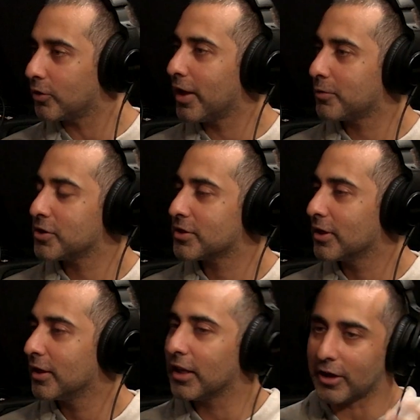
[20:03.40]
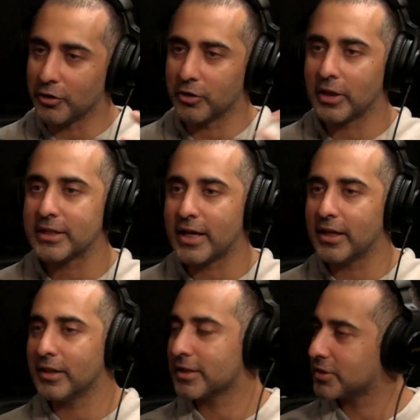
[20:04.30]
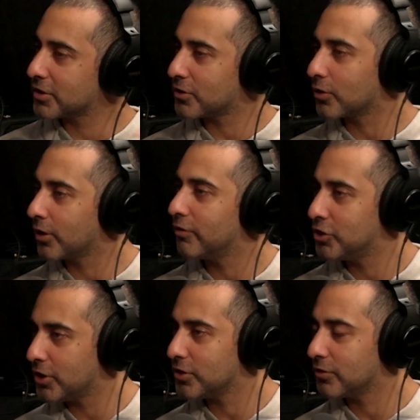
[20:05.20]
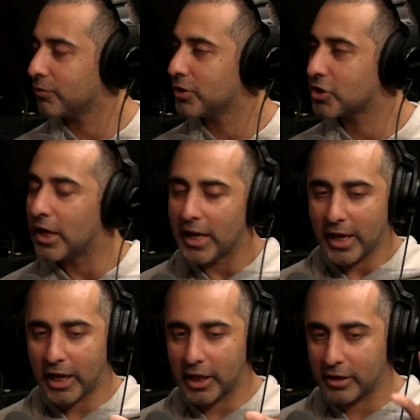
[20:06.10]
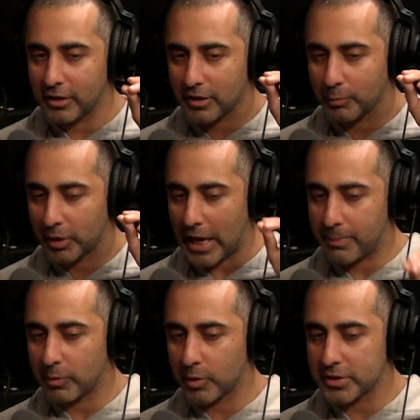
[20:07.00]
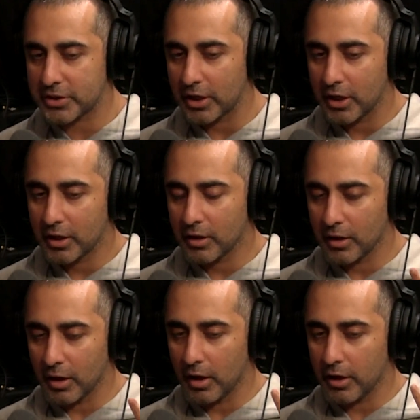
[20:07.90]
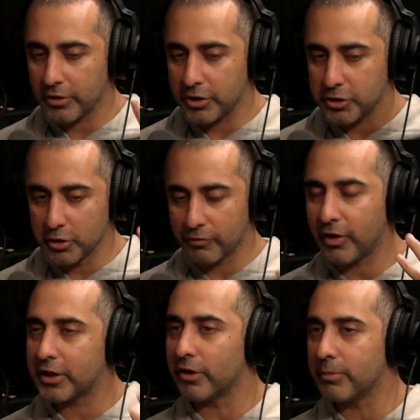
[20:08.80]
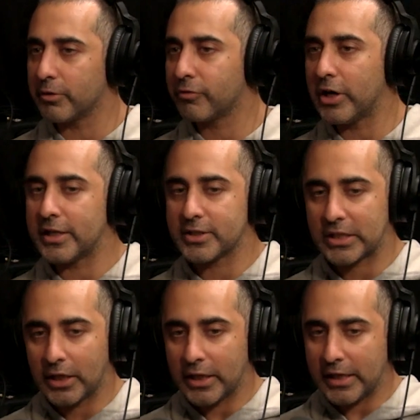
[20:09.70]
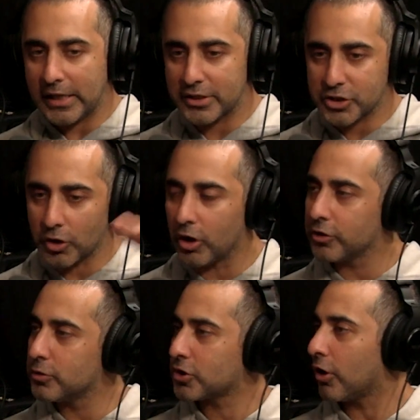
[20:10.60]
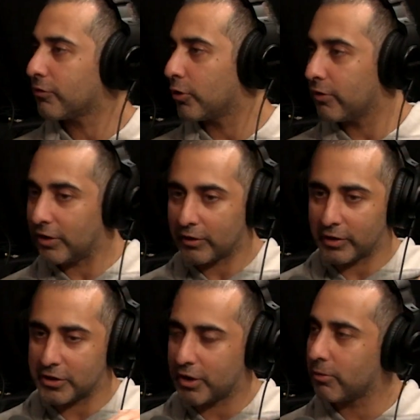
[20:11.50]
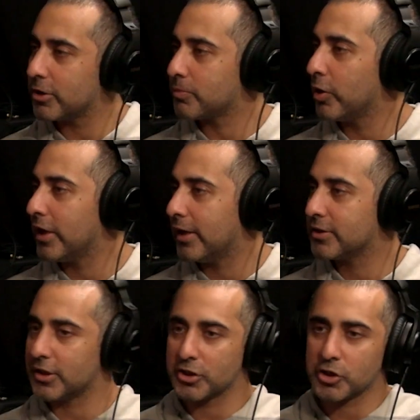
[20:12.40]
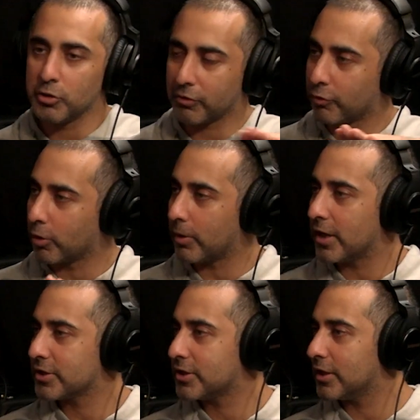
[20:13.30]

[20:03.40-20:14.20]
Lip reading: languages, like other dialects, things that are kind of adjacent to French. And what happened was the unified government of France installed new software effectively into everybody's brains and just uniformized